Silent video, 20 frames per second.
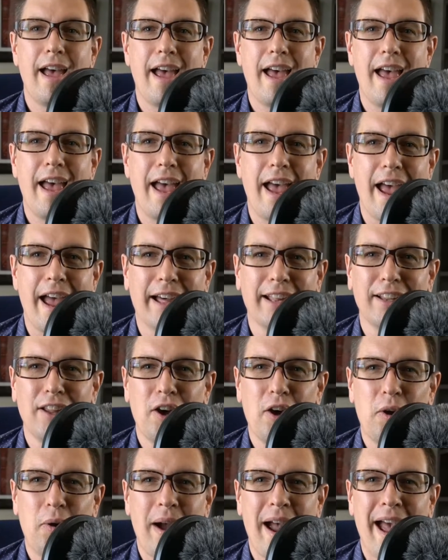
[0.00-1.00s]

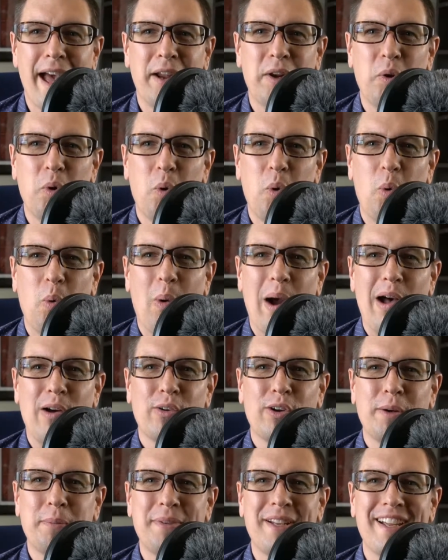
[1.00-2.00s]
Hello and
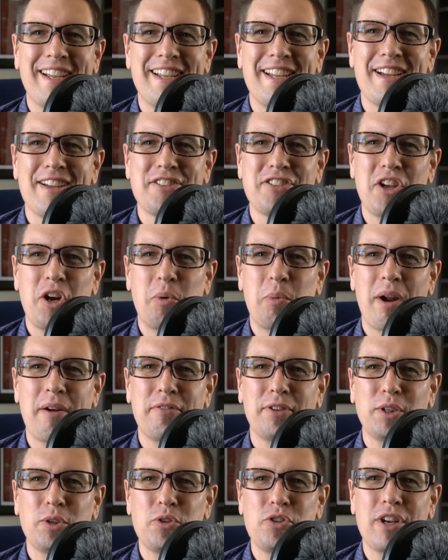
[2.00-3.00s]
welcome to ESL
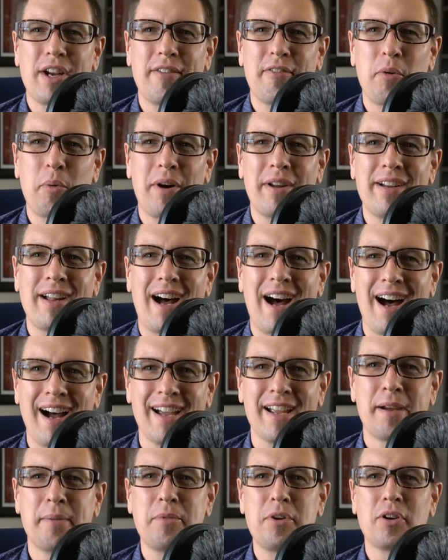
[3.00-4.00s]
Revolution, everyone. I
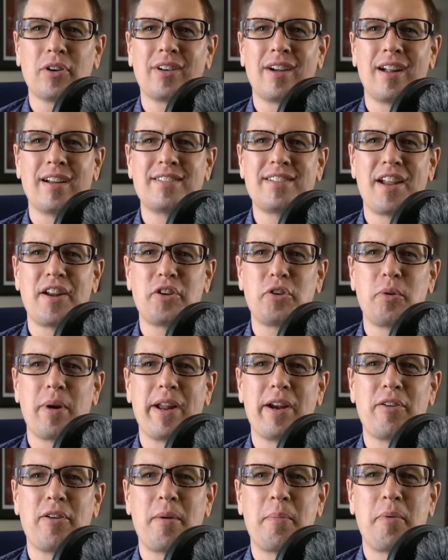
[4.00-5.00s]
am your content
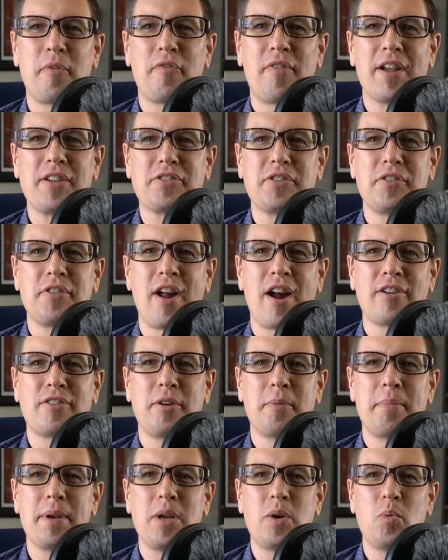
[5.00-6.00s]
creator and professor, Dr.
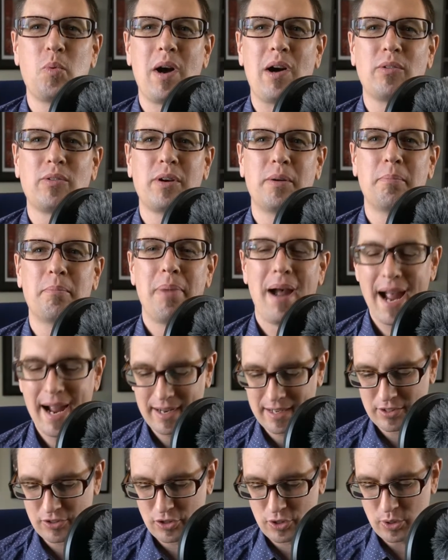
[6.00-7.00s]
B. Welcome back
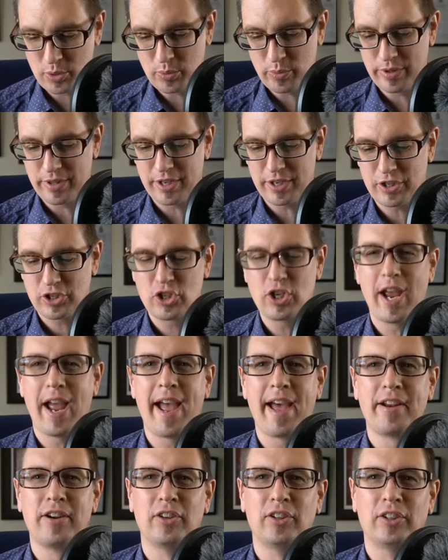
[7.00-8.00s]
to the
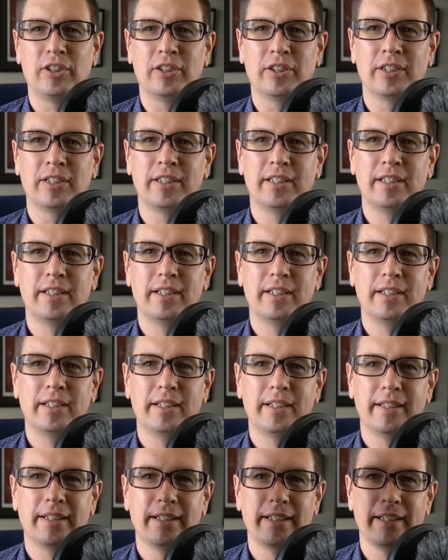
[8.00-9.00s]
channel.
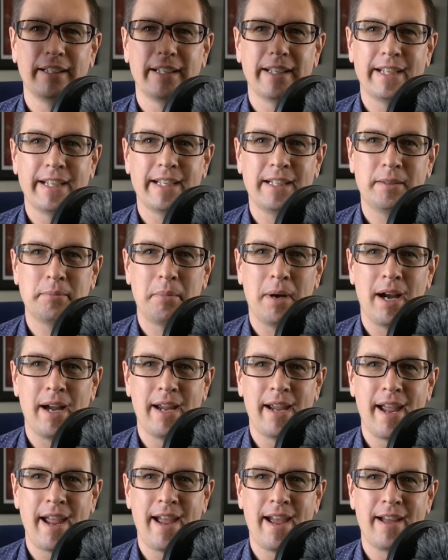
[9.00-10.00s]
In my
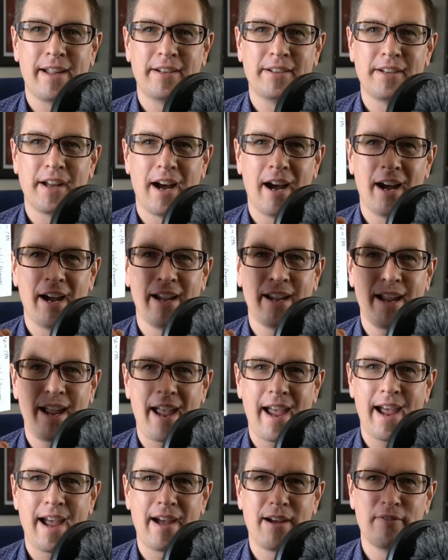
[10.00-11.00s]
hand, I
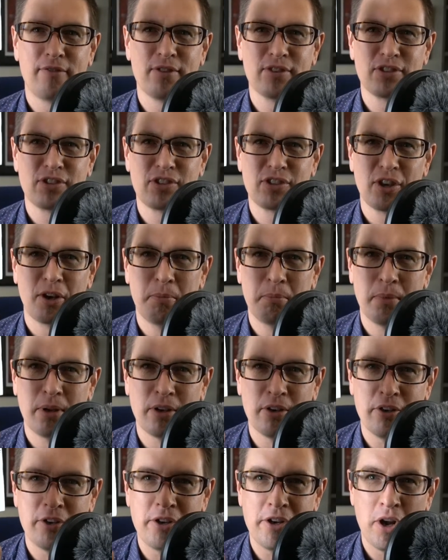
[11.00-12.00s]
have some
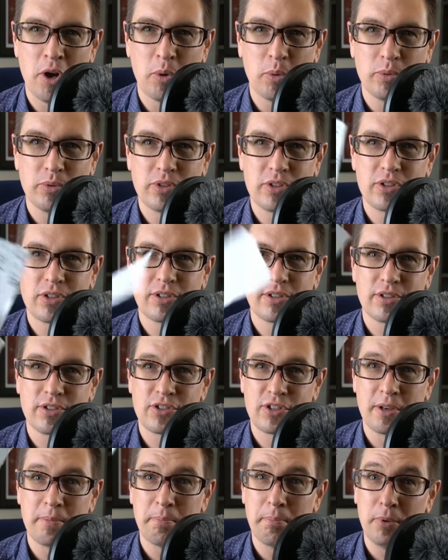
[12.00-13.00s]
notes.
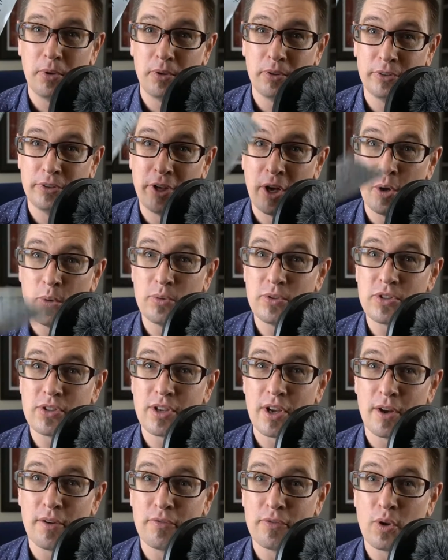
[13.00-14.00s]
Simple notes,
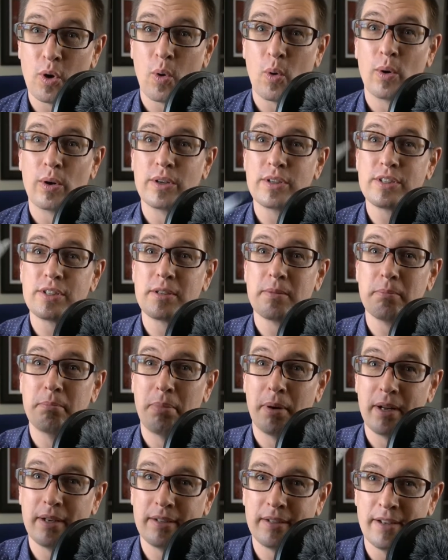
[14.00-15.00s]
of course,
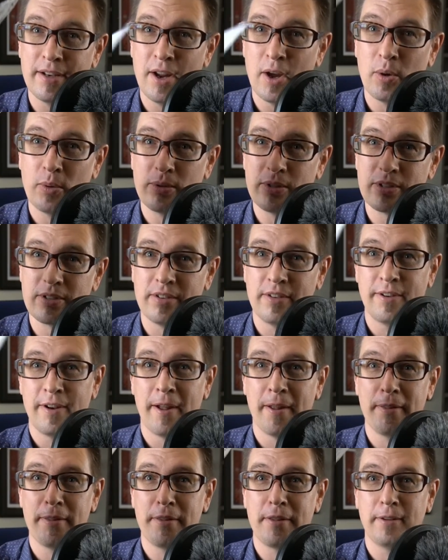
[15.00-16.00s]
but notes
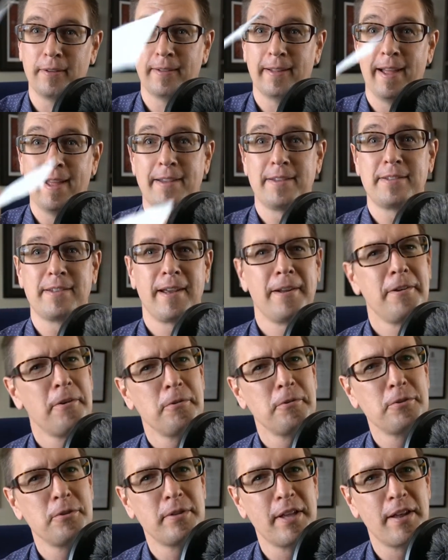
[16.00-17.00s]
nonetheless. I don't
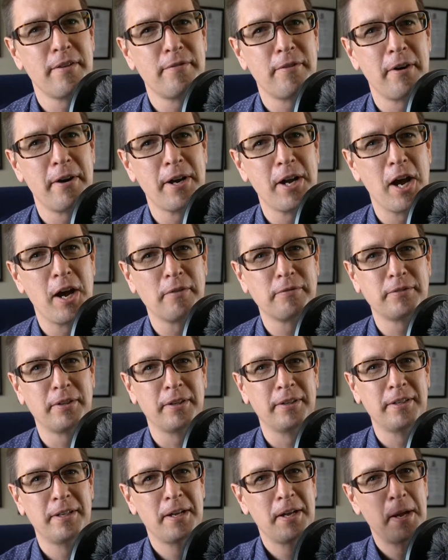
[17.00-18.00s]
do that very often,
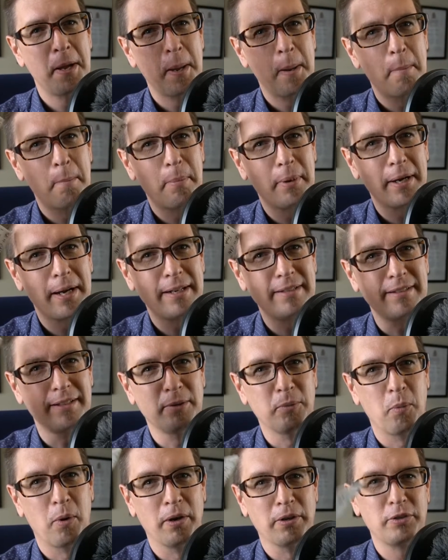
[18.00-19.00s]
but I did
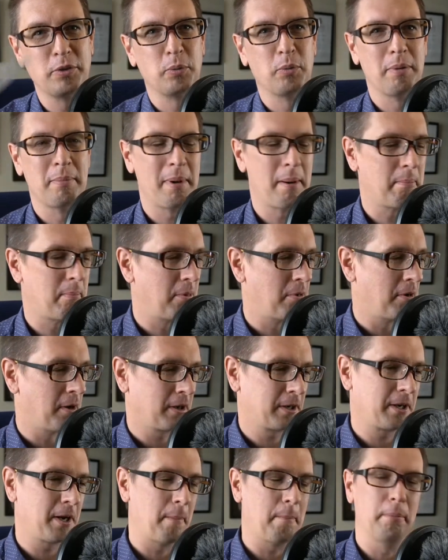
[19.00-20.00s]
want to remember a
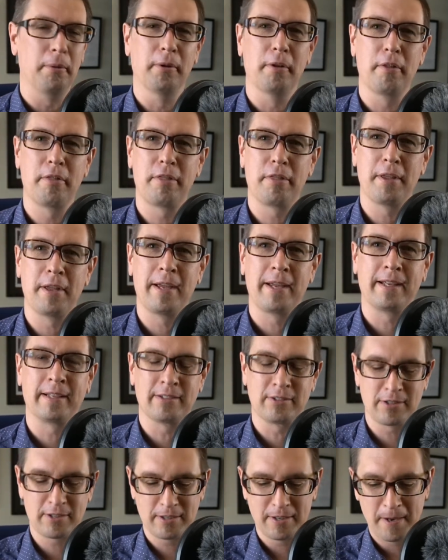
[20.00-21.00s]
couple of
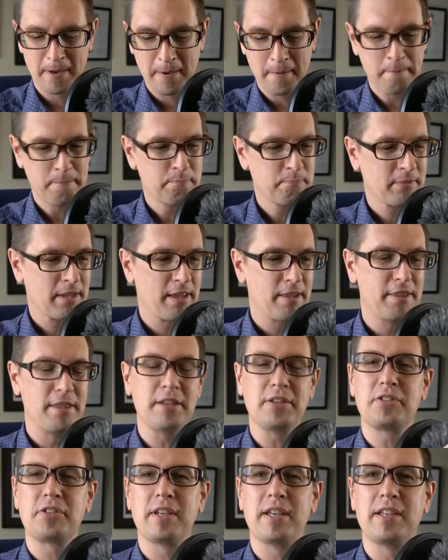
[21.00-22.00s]
things.
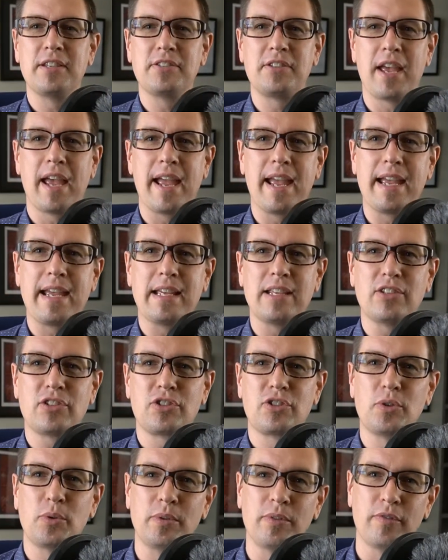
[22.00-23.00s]
This is a
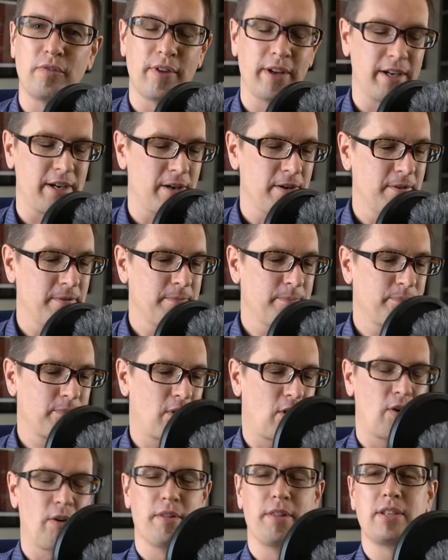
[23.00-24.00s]
student video,
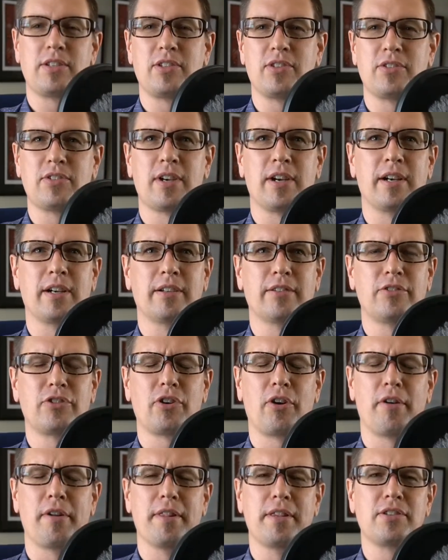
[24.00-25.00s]
or this is a
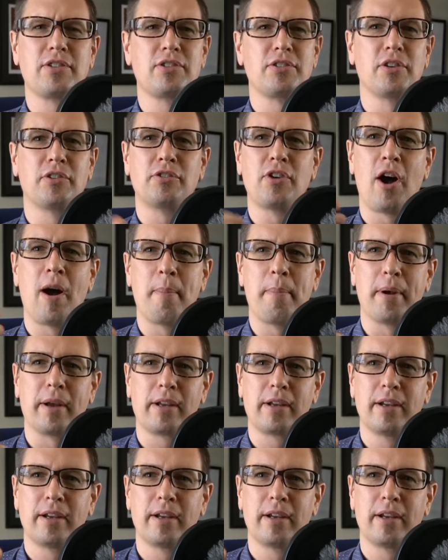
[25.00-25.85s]
topic